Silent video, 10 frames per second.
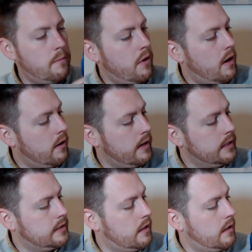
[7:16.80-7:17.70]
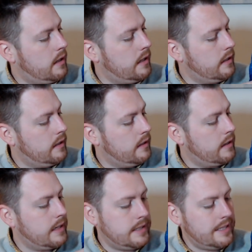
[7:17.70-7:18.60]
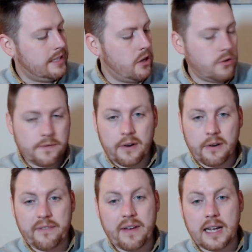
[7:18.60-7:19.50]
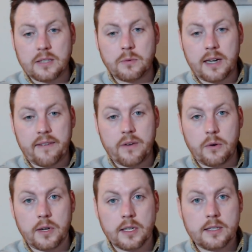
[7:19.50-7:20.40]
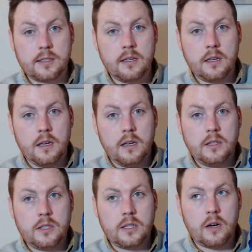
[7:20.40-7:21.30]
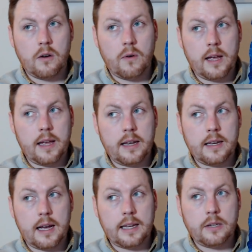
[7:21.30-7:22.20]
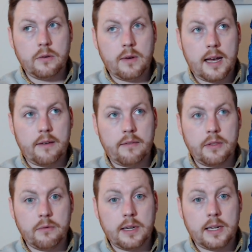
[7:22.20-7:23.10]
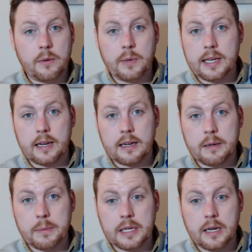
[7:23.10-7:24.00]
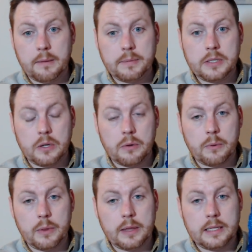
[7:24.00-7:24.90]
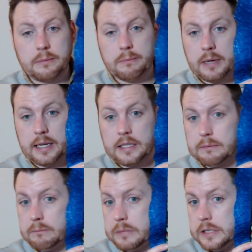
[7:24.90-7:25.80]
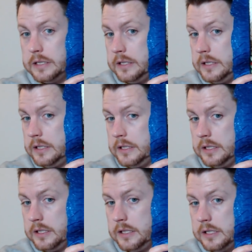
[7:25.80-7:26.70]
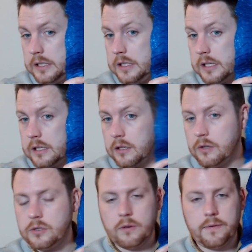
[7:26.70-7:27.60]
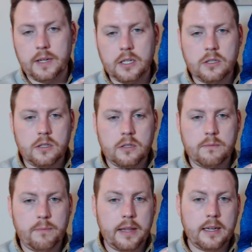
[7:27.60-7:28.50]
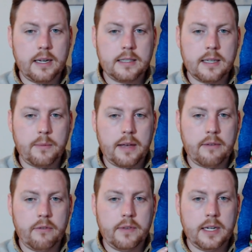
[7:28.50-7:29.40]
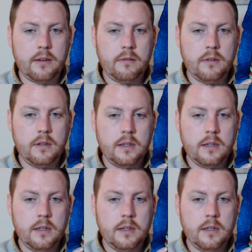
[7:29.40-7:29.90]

progress on, because this goes very fast when I focus. So, and I do have a 3-day weekend coming up. So this might be close to a finish by the next time we have a video.